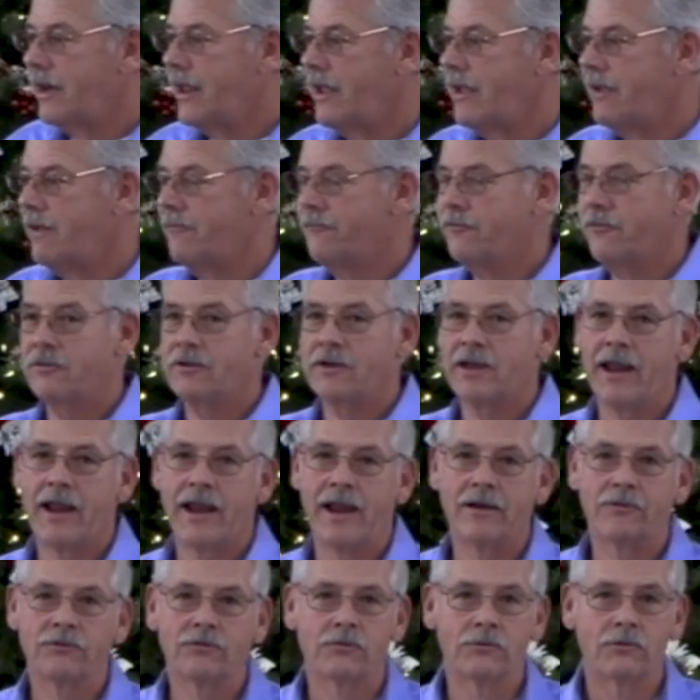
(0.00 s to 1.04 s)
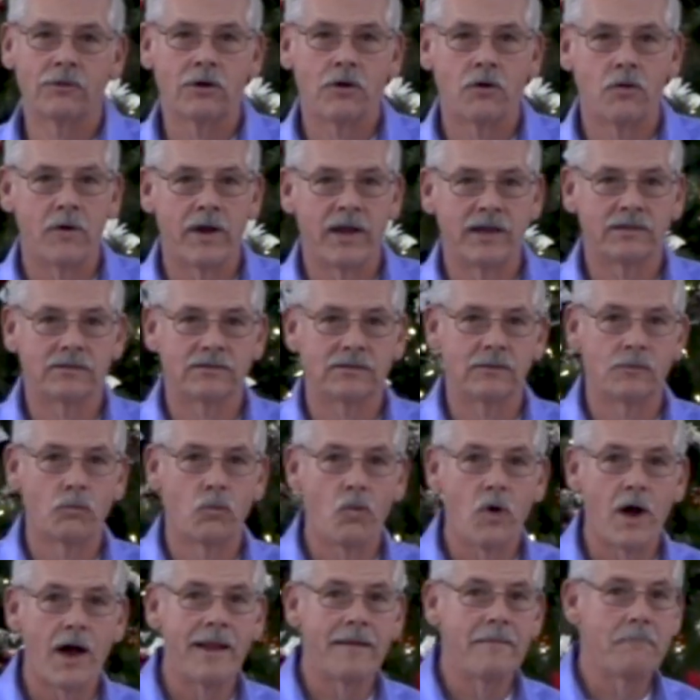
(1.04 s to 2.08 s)
in the effort to answer the
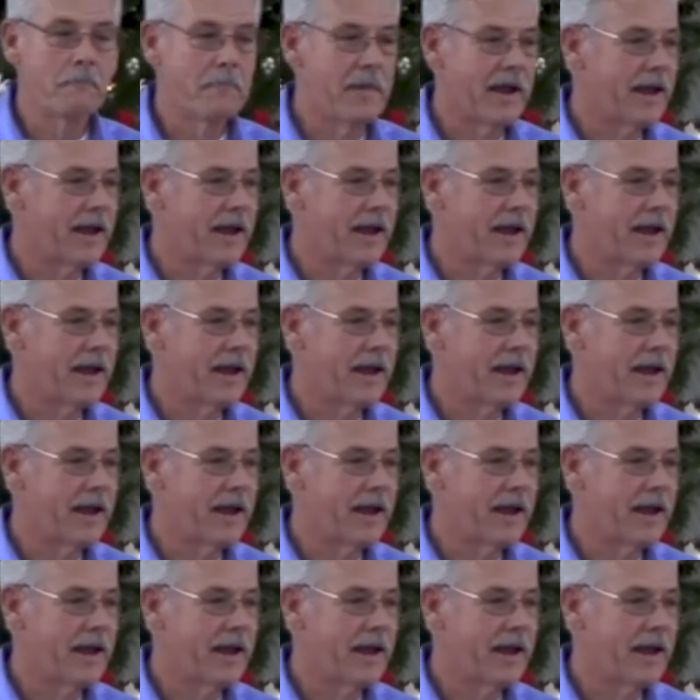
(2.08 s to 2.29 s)
question what